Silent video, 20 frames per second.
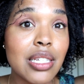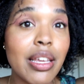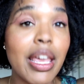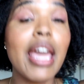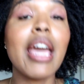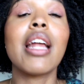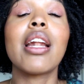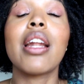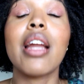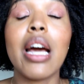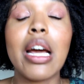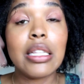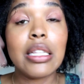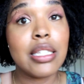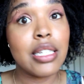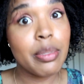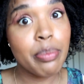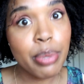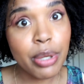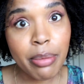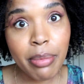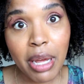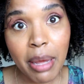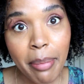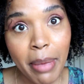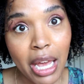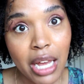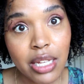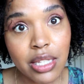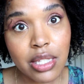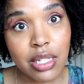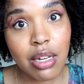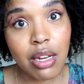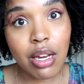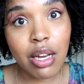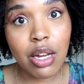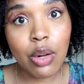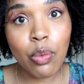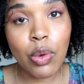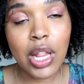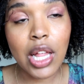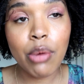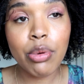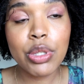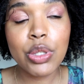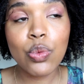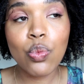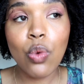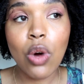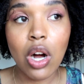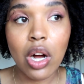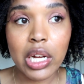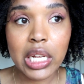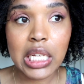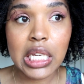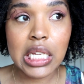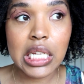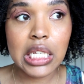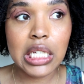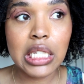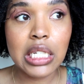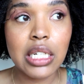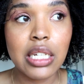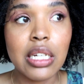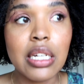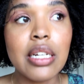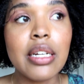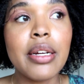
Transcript: and did put my mask on while I was walking,